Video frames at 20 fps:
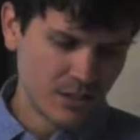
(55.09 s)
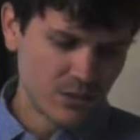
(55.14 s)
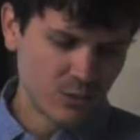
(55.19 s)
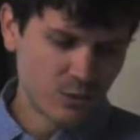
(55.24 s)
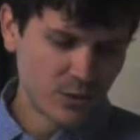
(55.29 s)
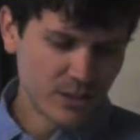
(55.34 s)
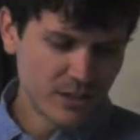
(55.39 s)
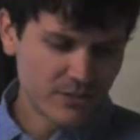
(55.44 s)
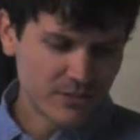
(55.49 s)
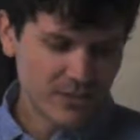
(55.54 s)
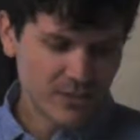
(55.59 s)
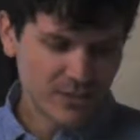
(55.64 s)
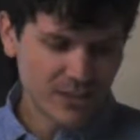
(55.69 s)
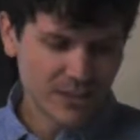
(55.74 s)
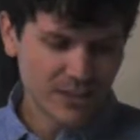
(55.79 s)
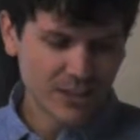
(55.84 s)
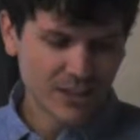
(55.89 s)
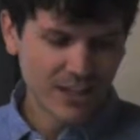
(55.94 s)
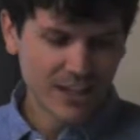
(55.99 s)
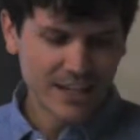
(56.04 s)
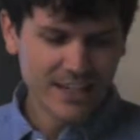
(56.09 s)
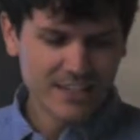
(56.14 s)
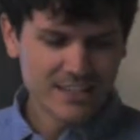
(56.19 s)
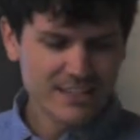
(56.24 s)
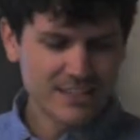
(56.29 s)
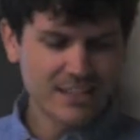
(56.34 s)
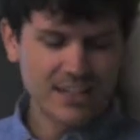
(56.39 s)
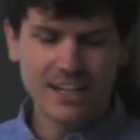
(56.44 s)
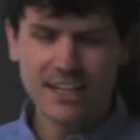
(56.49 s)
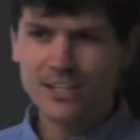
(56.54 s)
One of the
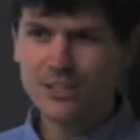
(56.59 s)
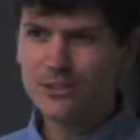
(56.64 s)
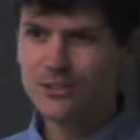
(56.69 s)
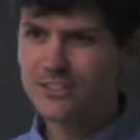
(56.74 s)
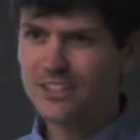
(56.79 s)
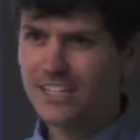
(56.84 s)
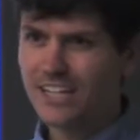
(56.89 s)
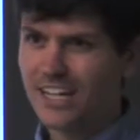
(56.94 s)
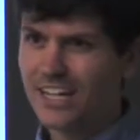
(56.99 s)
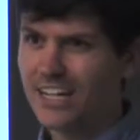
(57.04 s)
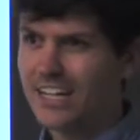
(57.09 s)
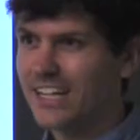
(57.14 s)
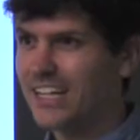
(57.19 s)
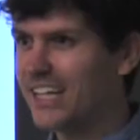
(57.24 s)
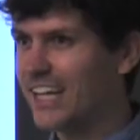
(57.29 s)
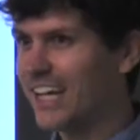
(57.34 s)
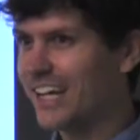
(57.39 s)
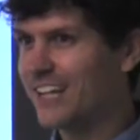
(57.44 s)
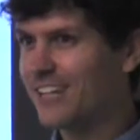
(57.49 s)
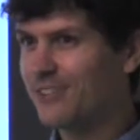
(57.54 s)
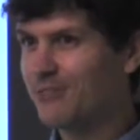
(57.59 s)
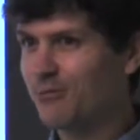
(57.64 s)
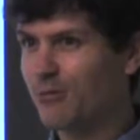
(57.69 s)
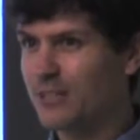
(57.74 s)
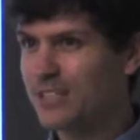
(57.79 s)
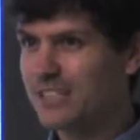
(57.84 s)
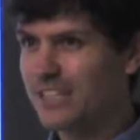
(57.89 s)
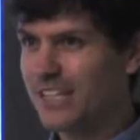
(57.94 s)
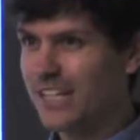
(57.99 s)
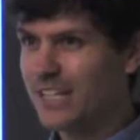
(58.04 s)
lines that I use again and again
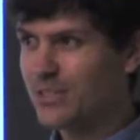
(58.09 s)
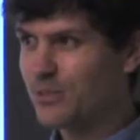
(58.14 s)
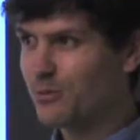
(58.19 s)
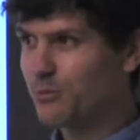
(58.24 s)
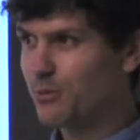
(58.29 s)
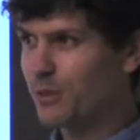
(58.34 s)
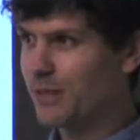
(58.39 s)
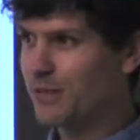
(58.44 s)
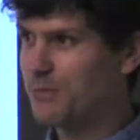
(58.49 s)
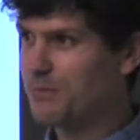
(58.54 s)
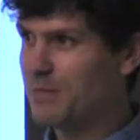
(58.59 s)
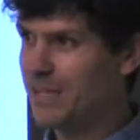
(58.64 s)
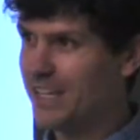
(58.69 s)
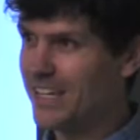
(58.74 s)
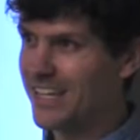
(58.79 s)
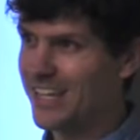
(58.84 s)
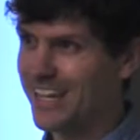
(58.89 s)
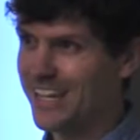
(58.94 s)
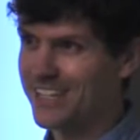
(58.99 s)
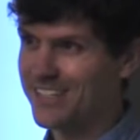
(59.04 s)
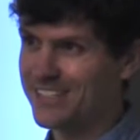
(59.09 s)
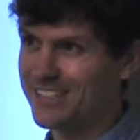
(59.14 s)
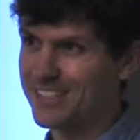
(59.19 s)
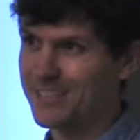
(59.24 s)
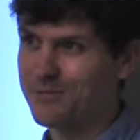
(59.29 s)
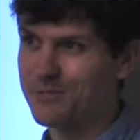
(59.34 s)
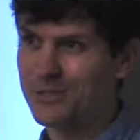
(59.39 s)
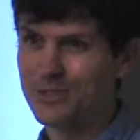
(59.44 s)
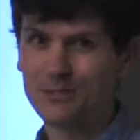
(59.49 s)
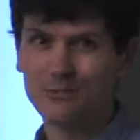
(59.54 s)
resonates with me and
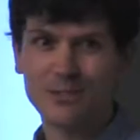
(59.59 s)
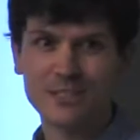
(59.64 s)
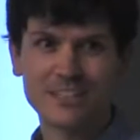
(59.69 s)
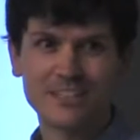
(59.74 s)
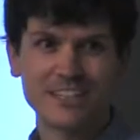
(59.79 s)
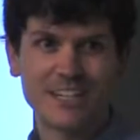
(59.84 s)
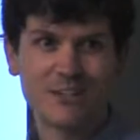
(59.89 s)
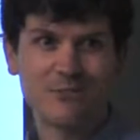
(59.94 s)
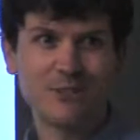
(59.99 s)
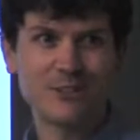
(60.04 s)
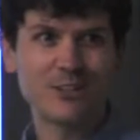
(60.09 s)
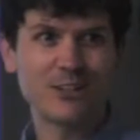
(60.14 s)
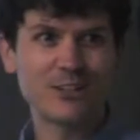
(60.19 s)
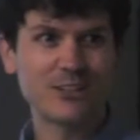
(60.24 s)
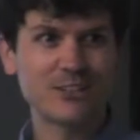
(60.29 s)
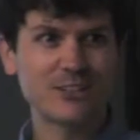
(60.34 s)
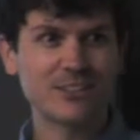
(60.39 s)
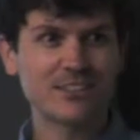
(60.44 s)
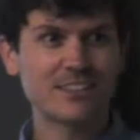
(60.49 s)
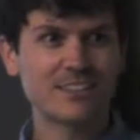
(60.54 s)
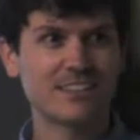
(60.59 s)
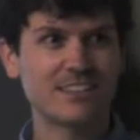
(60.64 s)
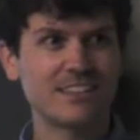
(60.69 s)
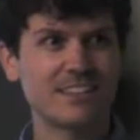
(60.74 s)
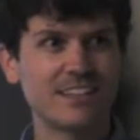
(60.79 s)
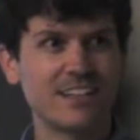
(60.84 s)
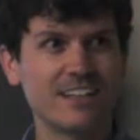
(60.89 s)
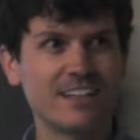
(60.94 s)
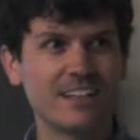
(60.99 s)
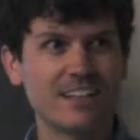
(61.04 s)
seems to resonate with others.
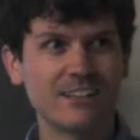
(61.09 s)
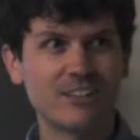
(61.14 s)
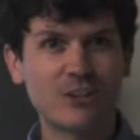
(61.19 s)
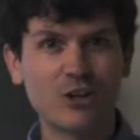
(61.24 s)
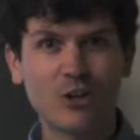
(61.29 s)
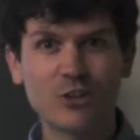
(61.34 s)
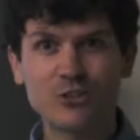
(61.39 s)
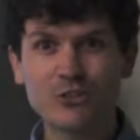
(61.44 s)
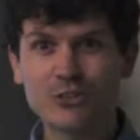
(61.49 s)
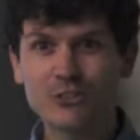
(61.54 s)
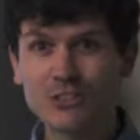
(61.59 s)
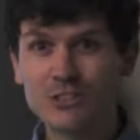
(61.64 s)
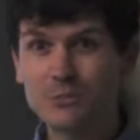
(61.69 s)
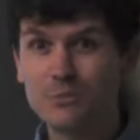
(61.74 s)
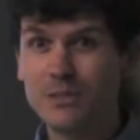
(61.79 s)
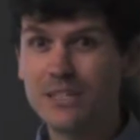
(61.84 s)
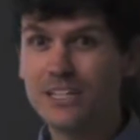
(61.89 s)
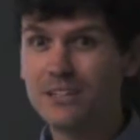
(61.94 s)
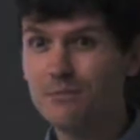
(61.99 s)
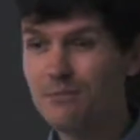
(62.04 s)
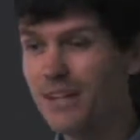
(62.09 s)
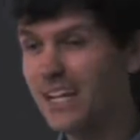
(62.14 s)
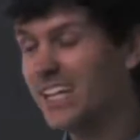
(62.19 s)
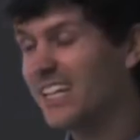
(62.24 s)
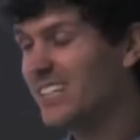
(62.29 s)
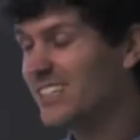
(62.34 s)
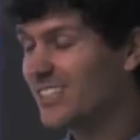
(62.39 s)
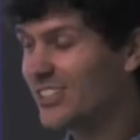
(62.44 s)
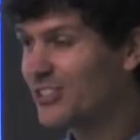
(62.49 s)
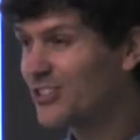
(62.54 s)
Culture is being
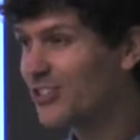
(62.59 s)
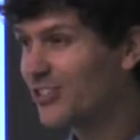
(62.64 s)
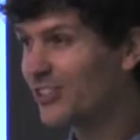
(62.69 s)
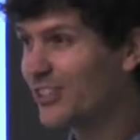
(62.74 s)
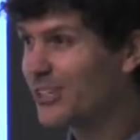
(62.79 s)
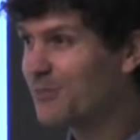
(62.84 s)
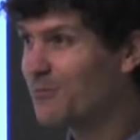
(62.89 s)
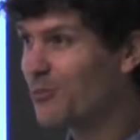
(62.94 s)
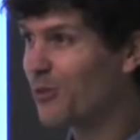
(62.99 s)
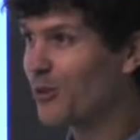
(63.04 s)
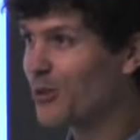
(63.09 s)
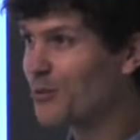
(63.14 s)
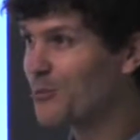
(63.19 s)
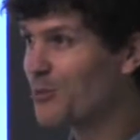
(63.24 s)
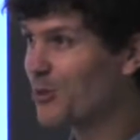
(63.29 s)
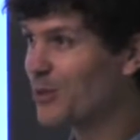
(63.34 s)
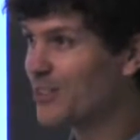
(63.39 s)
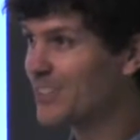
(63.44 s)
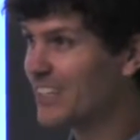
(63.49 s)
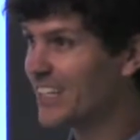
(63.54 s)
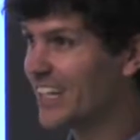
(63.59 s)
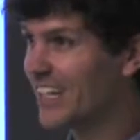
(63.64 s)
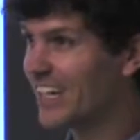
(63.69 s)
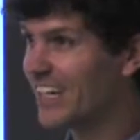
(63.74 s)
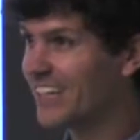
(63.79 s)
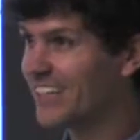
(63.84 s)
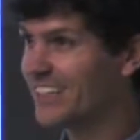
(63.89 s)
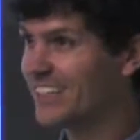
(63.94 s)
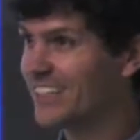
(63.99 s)
made digitally more and more today.